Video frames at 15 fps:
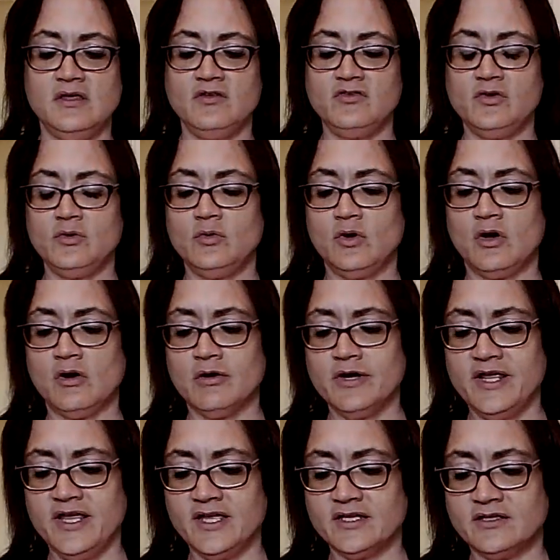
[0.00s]
So
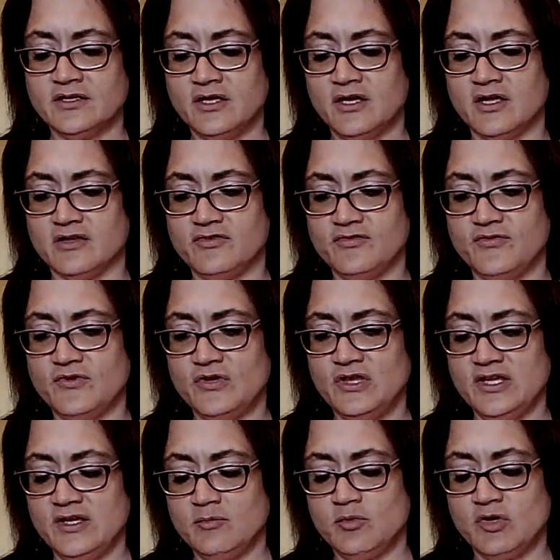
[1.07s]
heartache and loss for
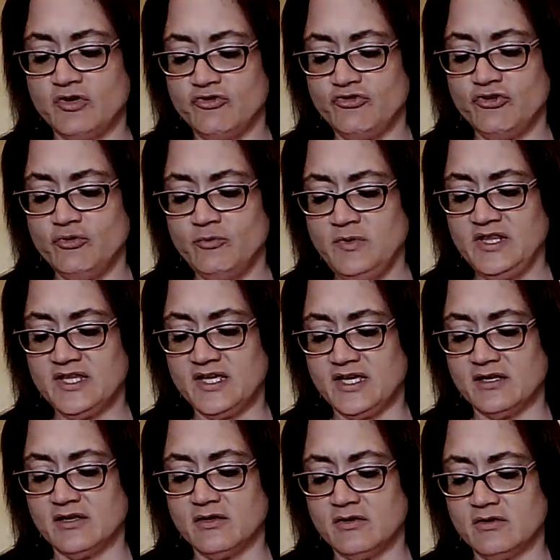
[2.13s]
Libra. Show me that,